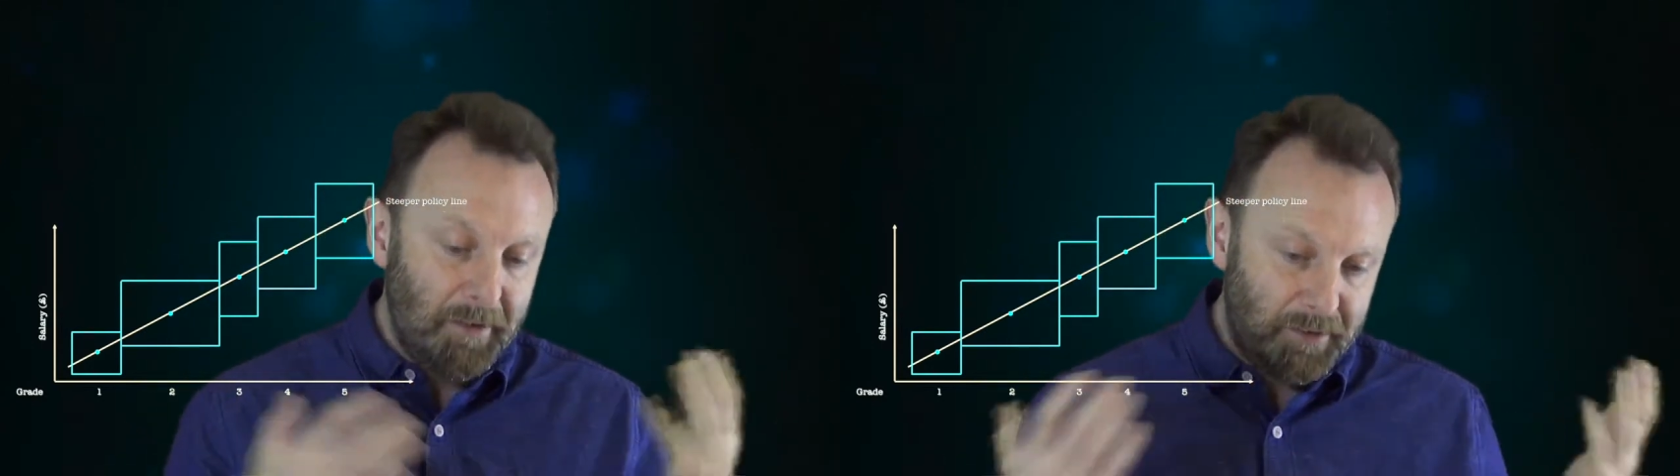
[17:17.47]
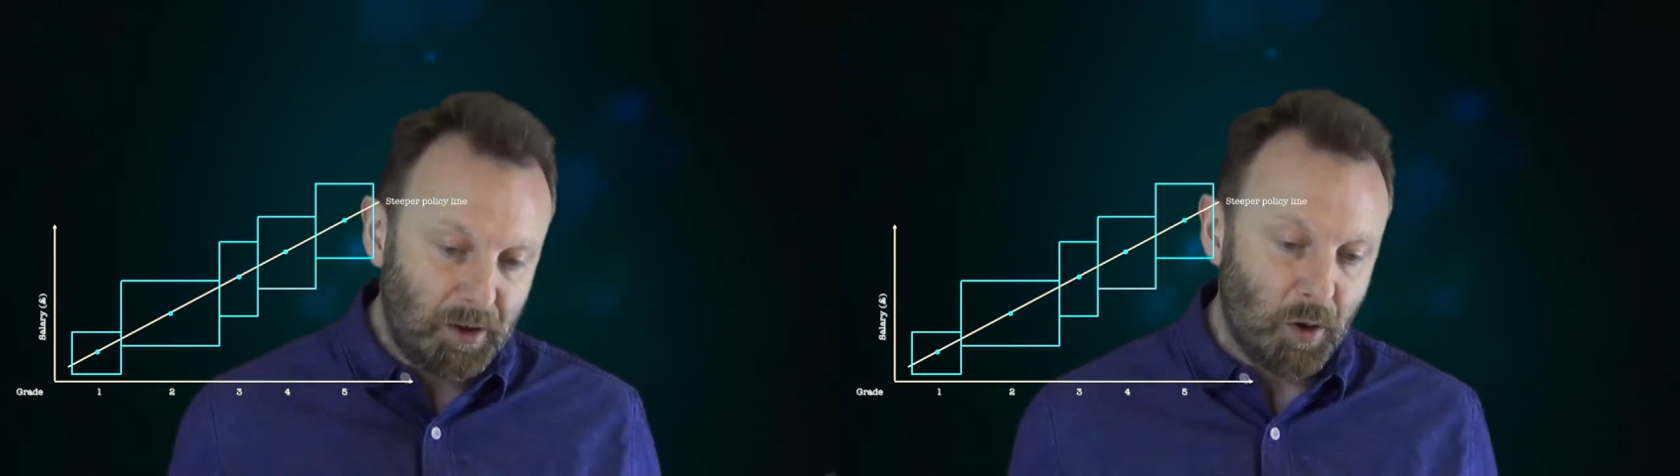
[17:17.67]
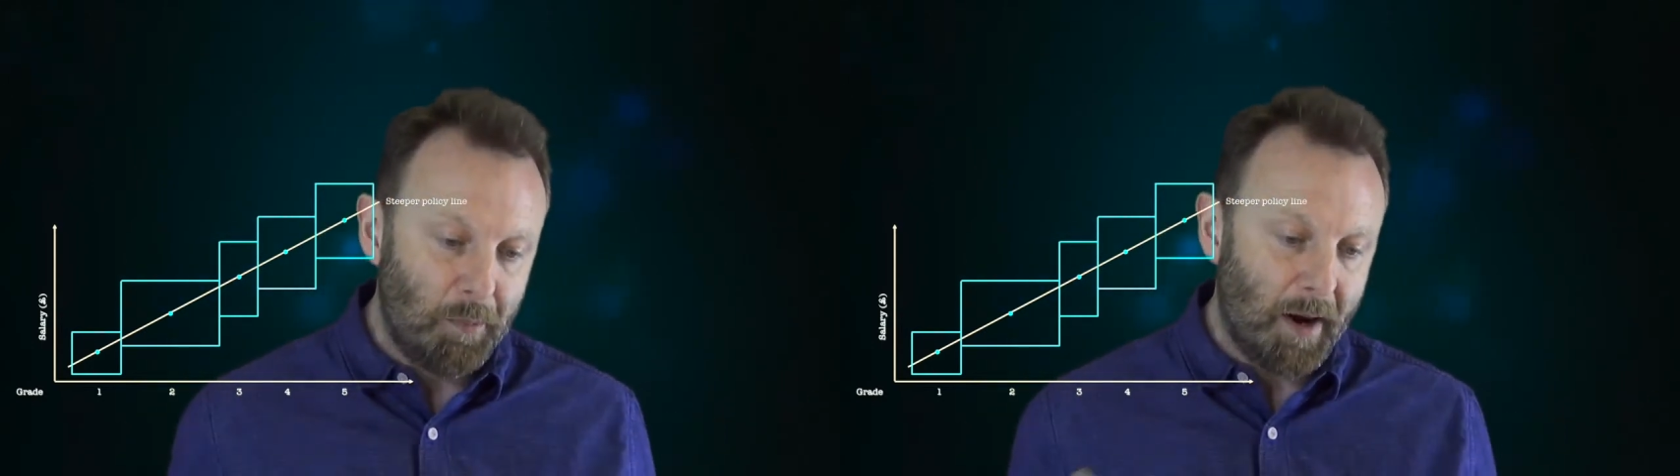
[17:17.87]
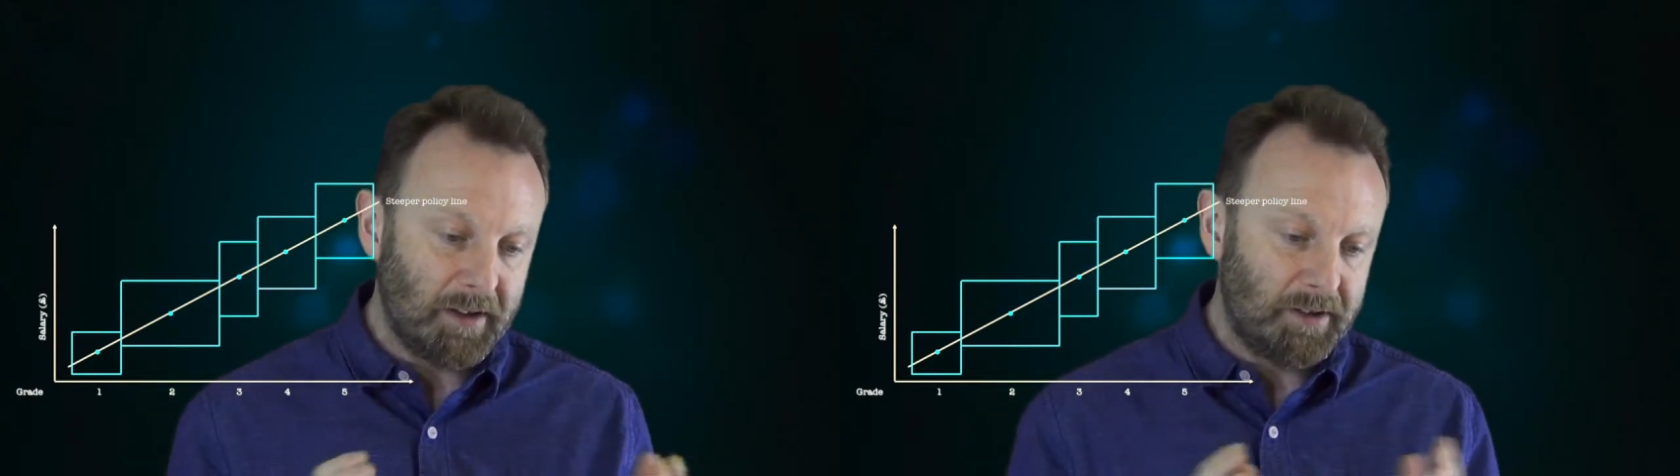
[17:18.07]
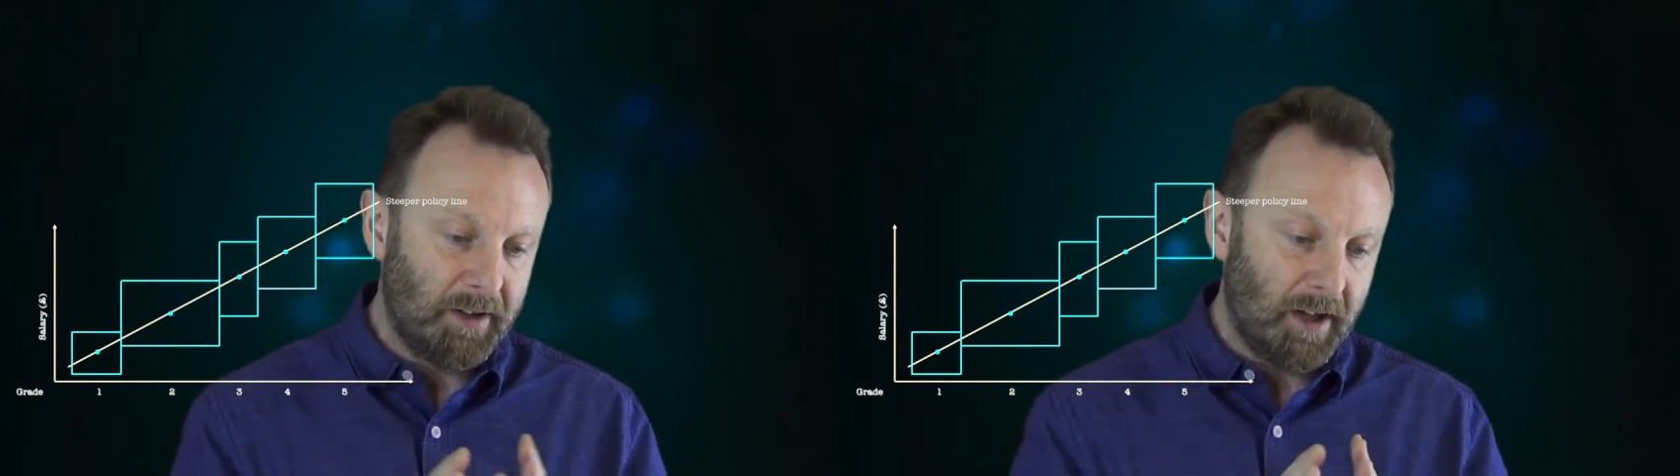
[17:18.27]
to go
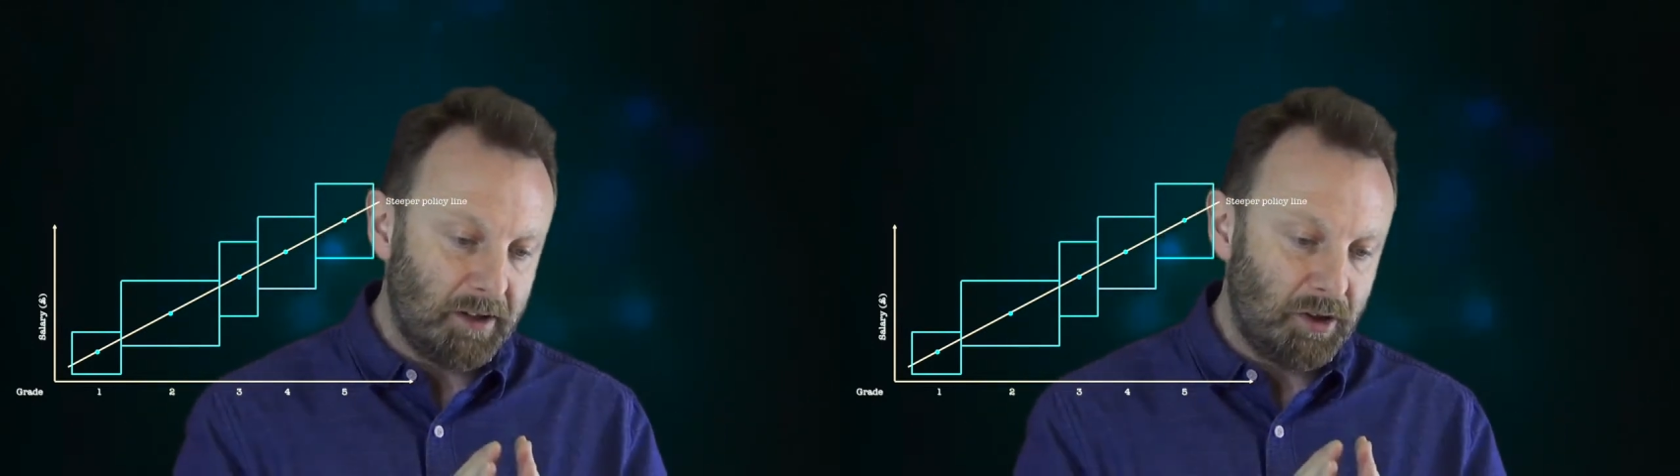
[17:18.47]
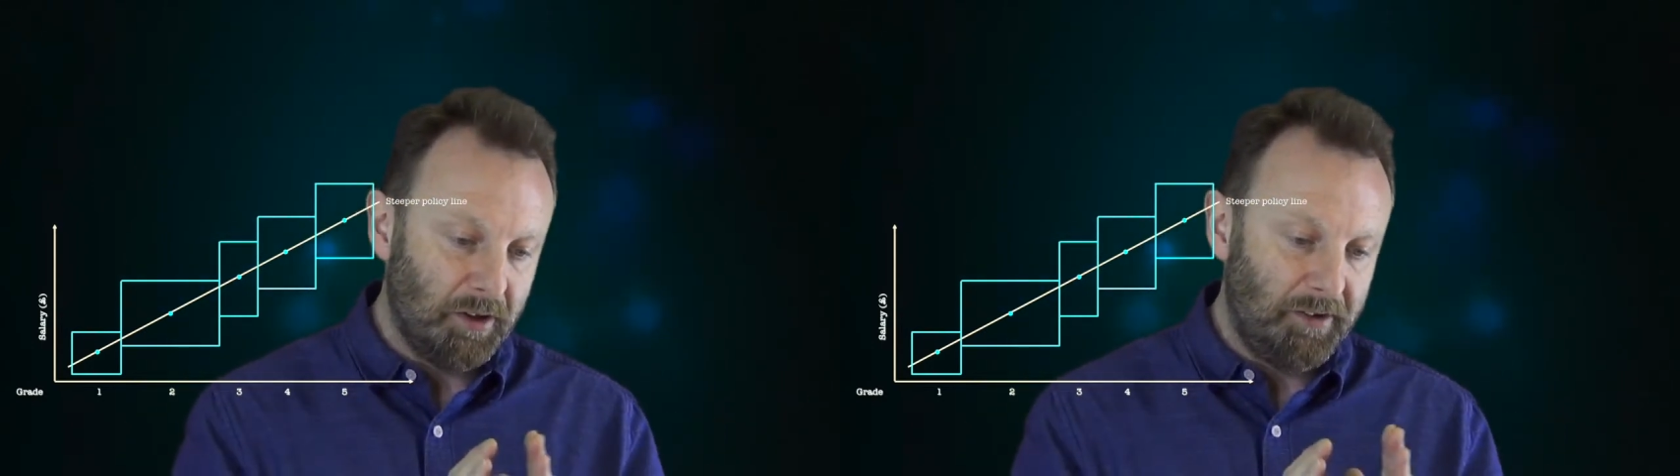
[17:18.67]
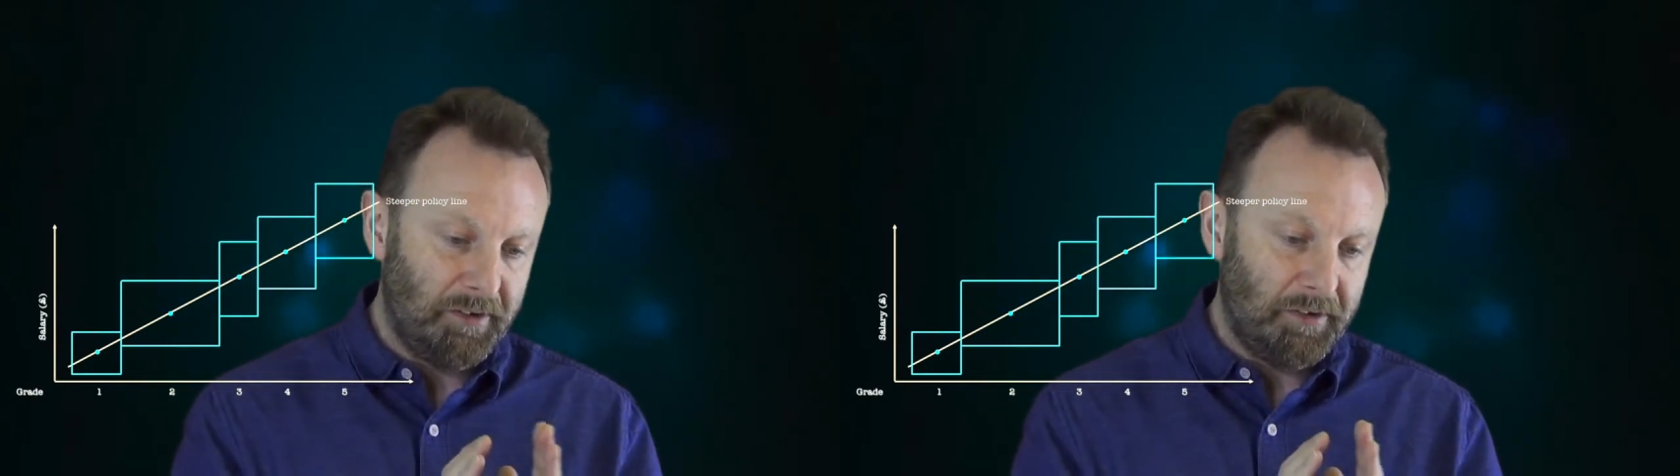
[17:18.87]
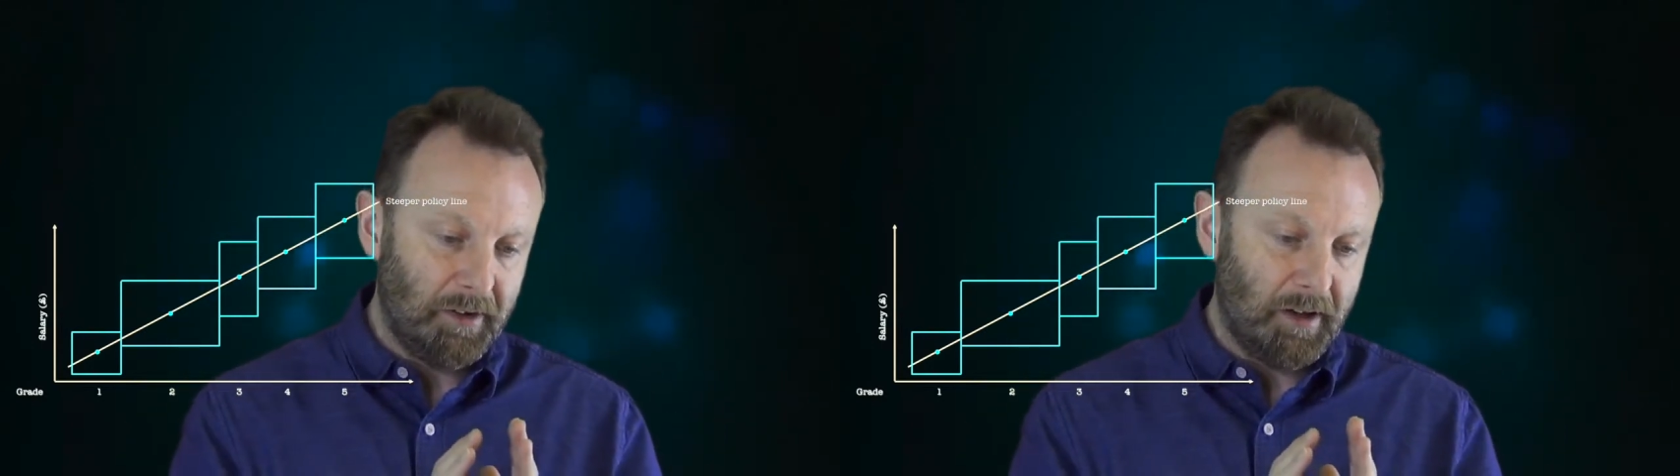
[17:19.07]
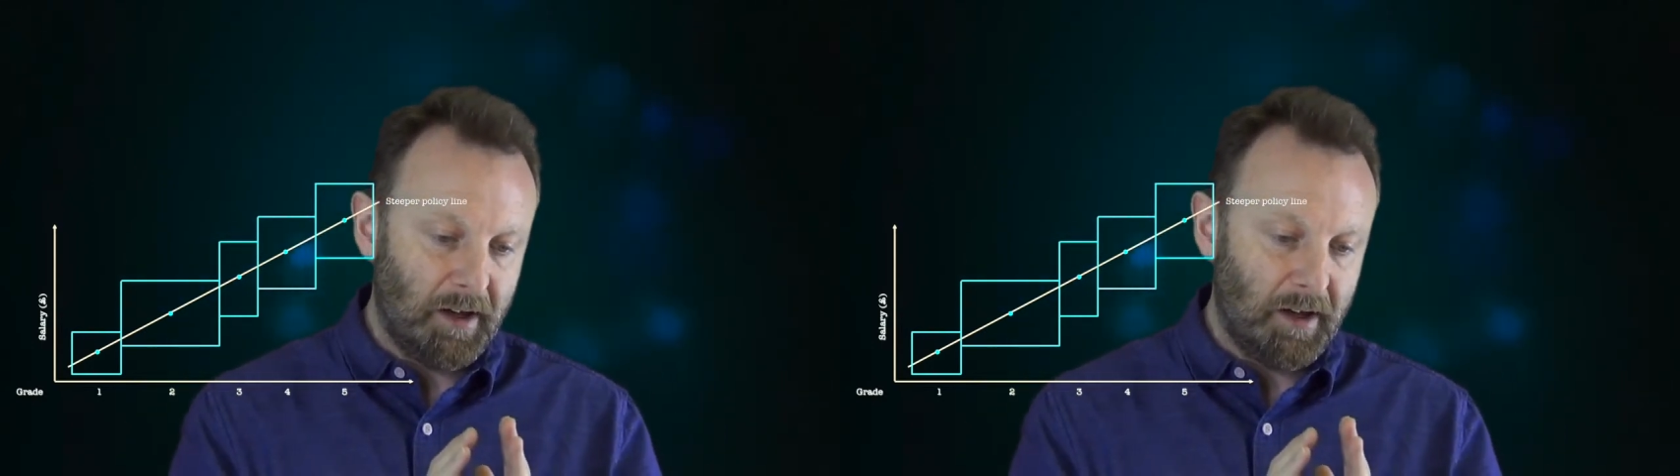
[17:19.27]
back to that choice